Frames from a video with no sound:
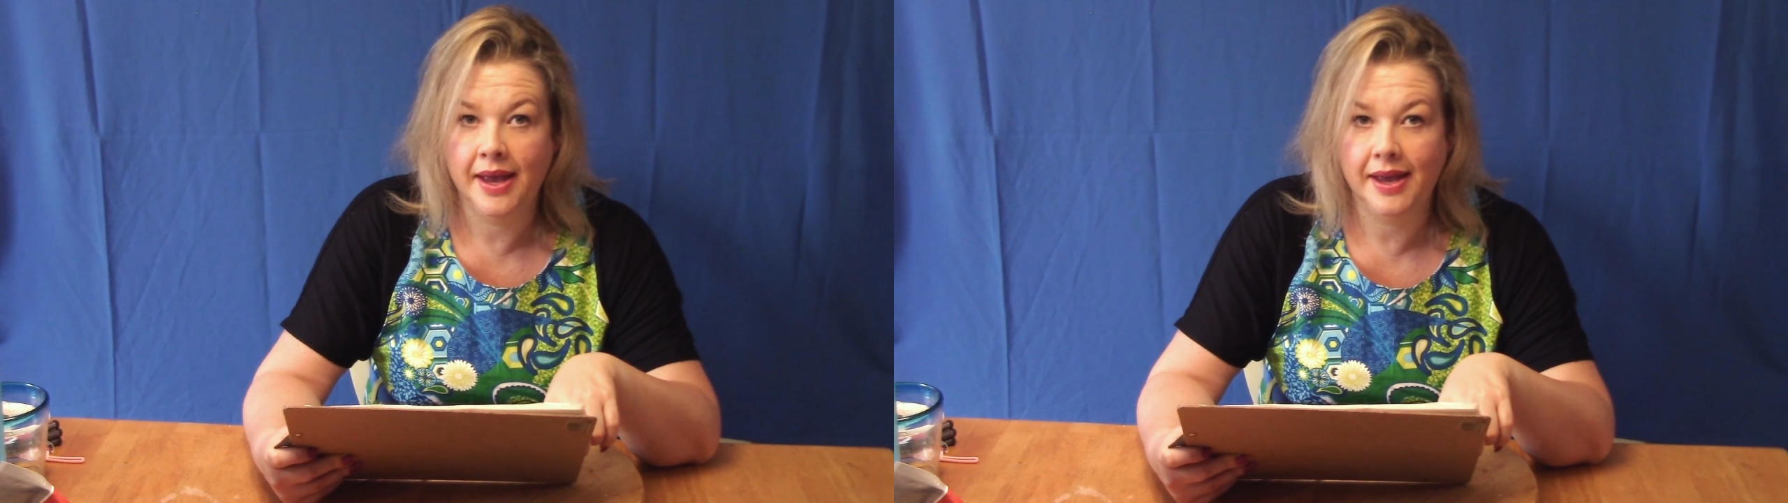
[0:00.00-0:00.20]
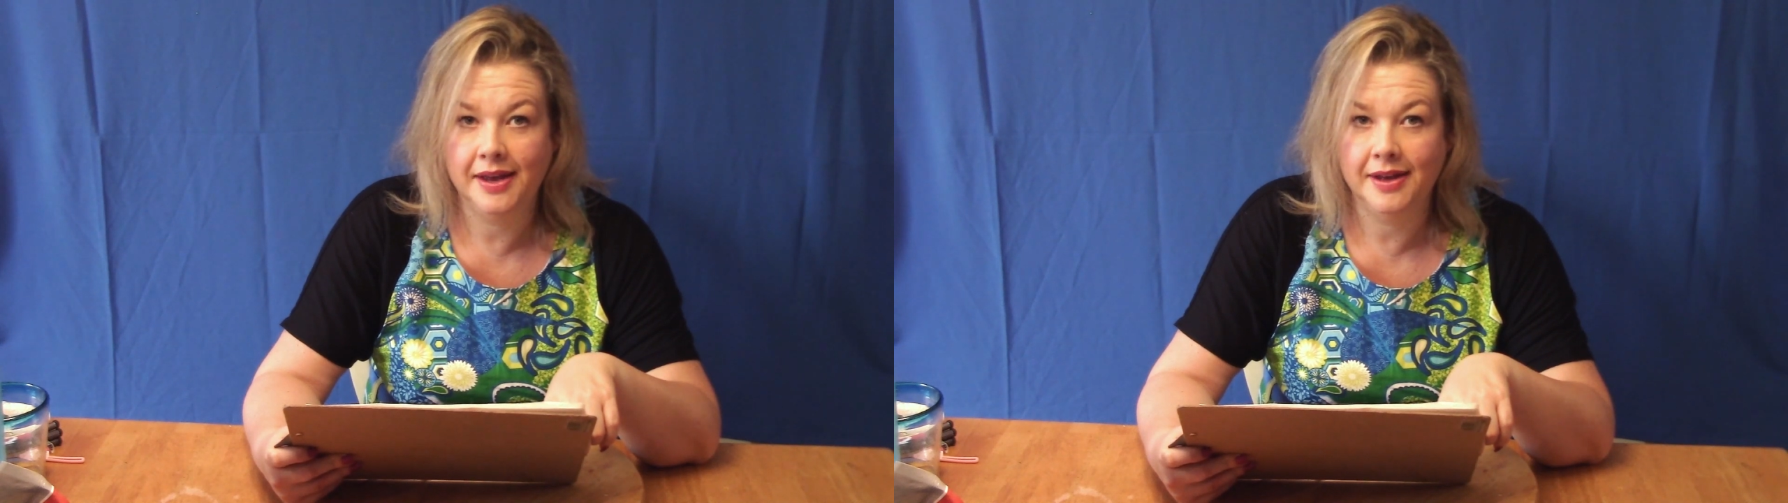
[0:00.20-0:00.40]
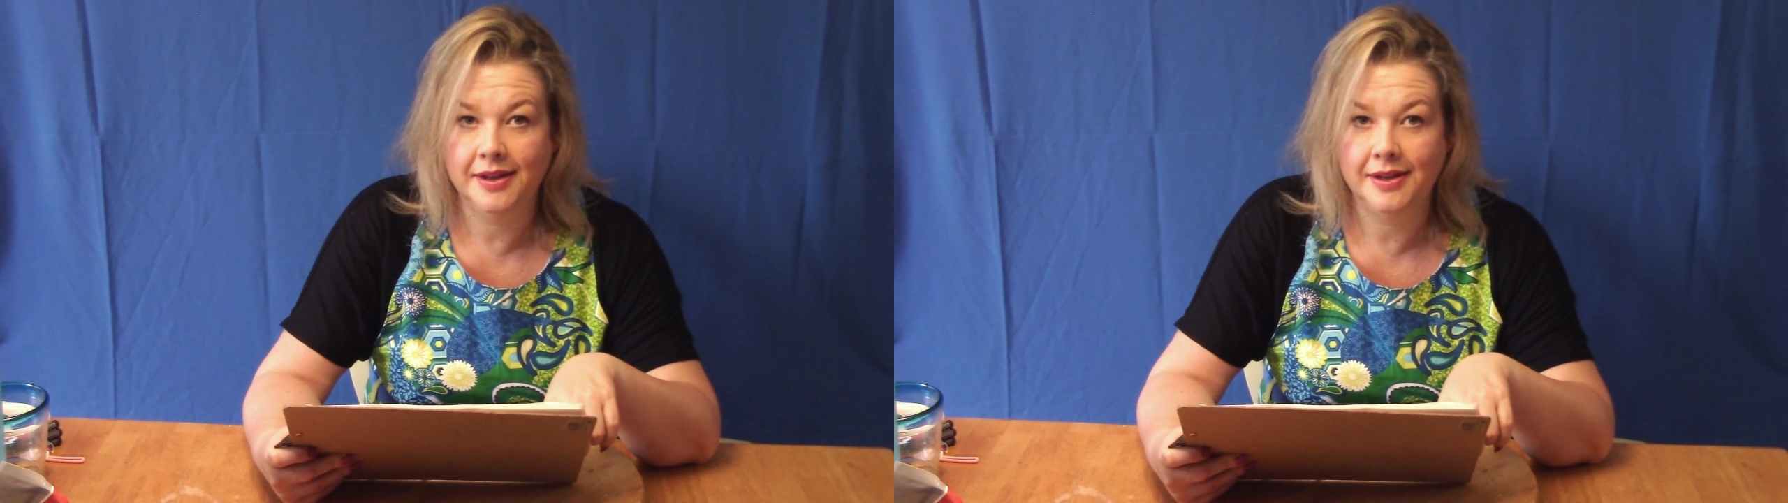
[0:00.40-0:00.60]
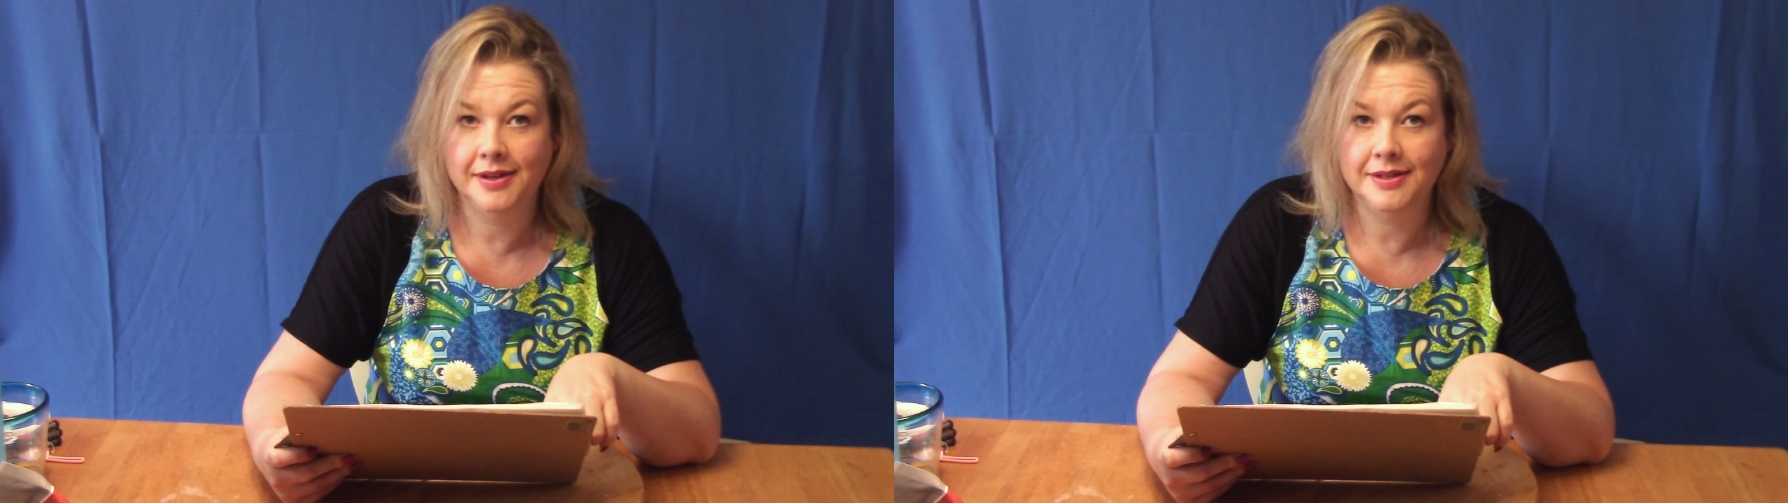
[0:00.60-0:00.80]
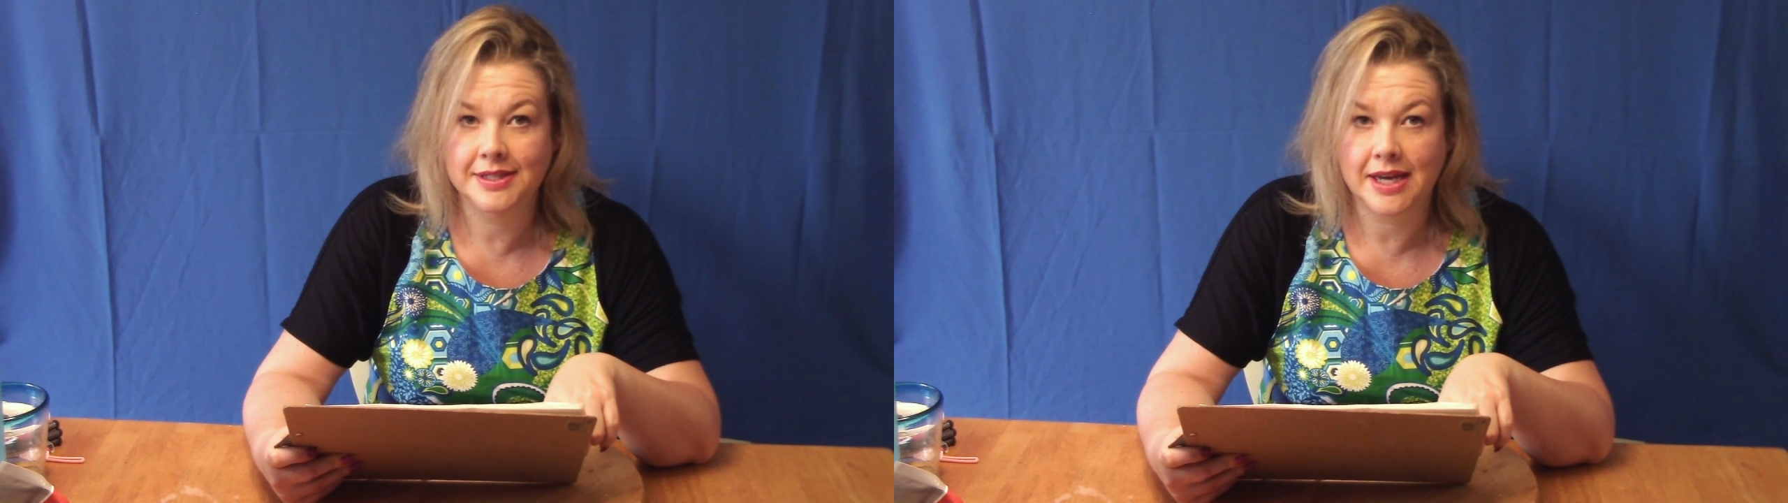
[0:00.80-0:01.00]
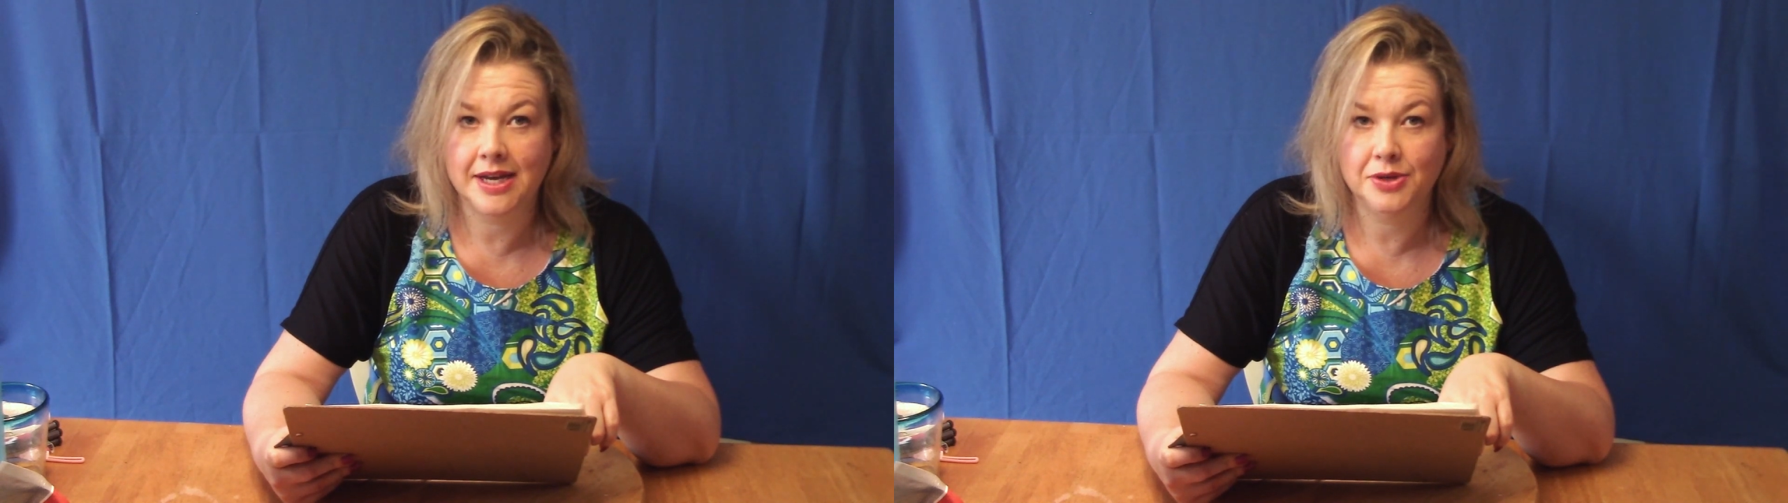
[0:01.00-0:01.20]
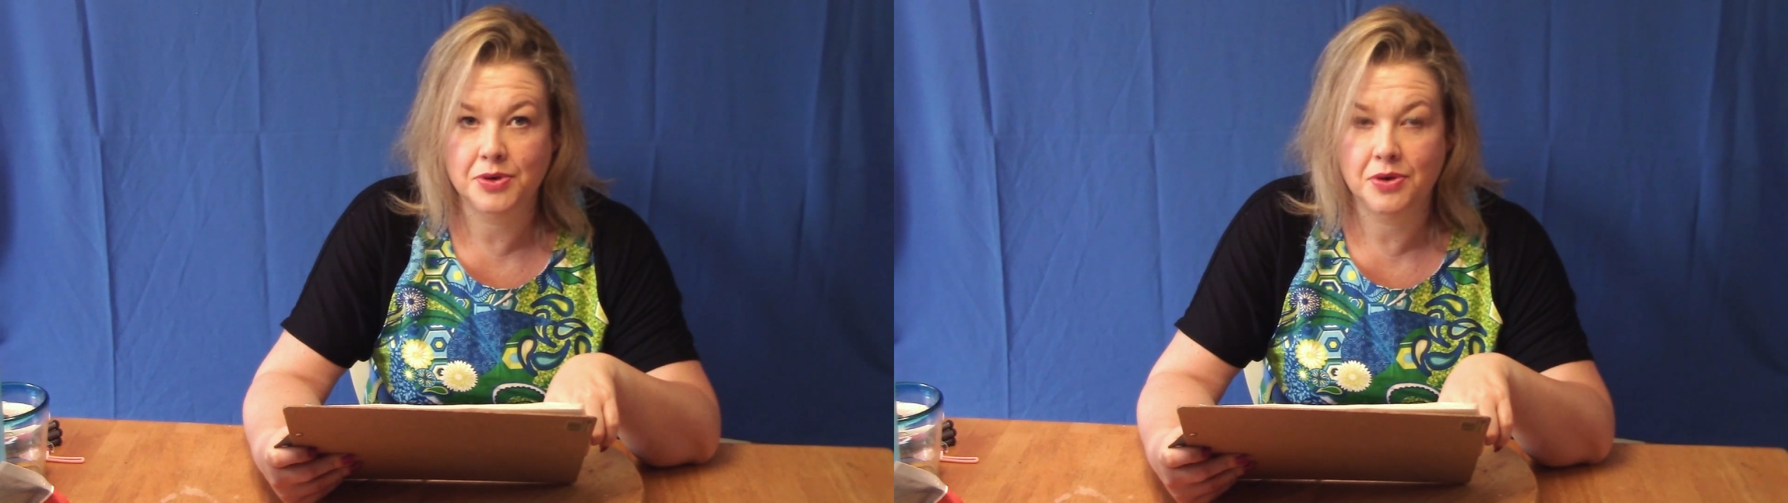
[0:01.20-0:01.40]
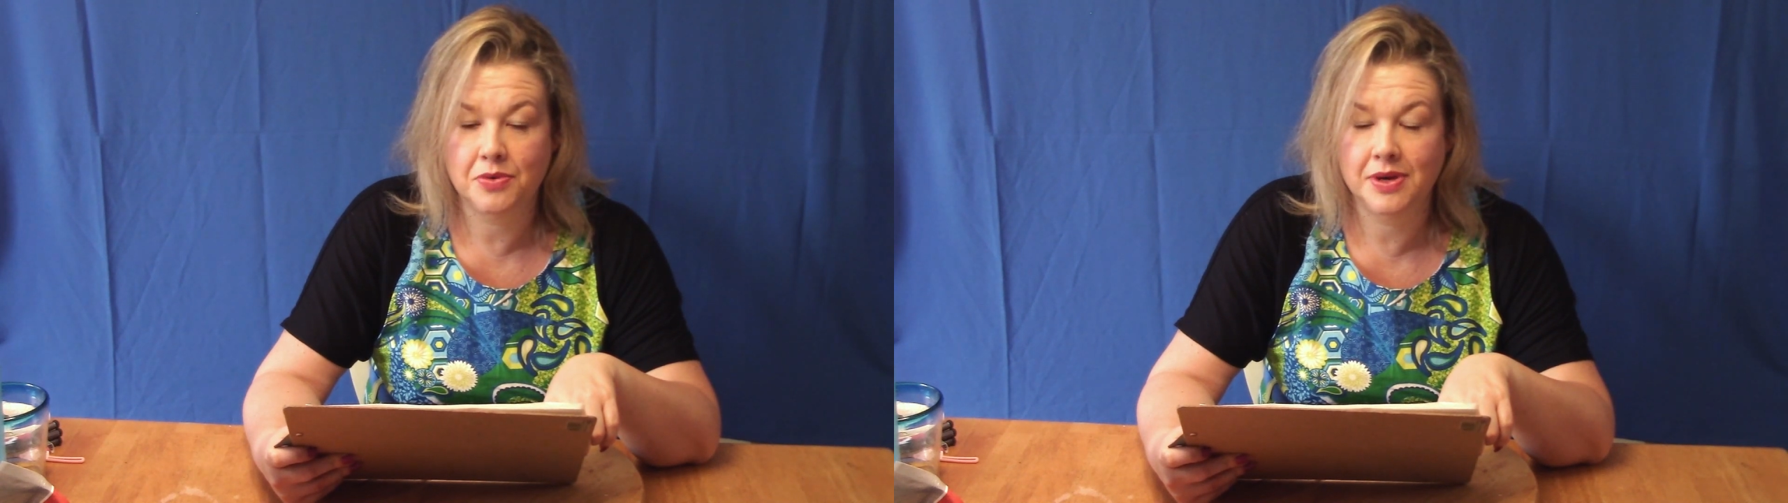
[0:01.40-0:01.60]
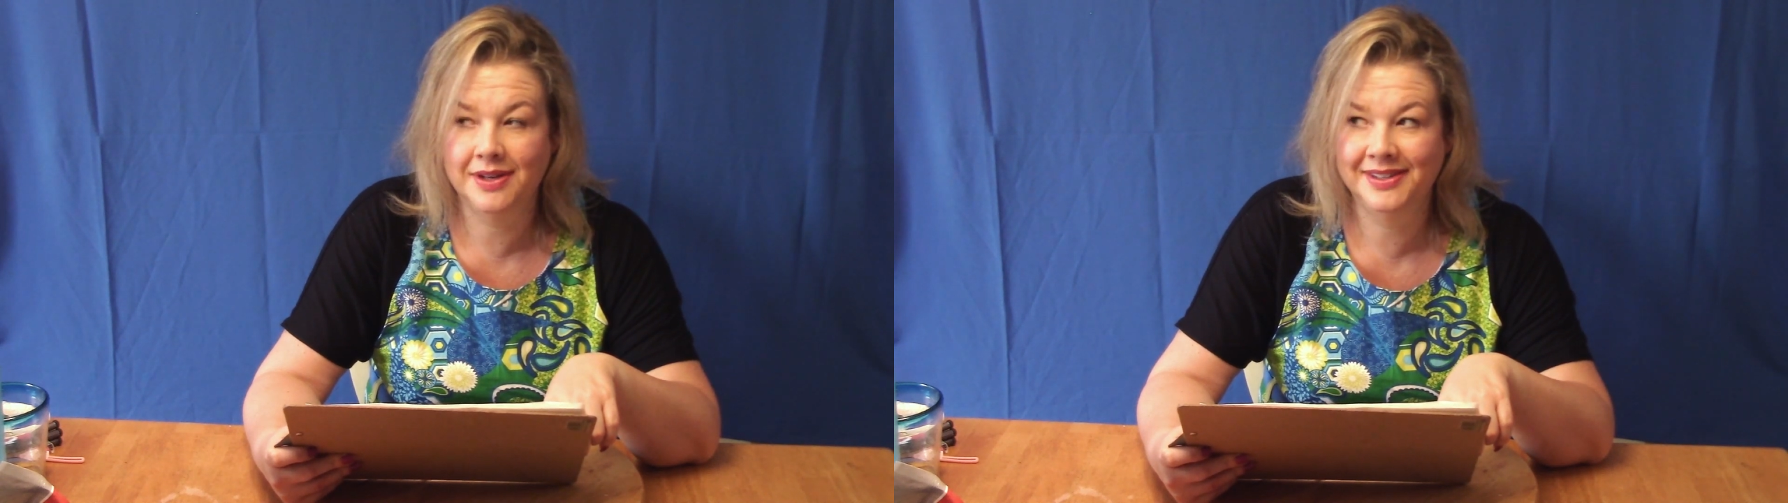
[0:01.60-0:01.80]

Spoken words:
And I don't know,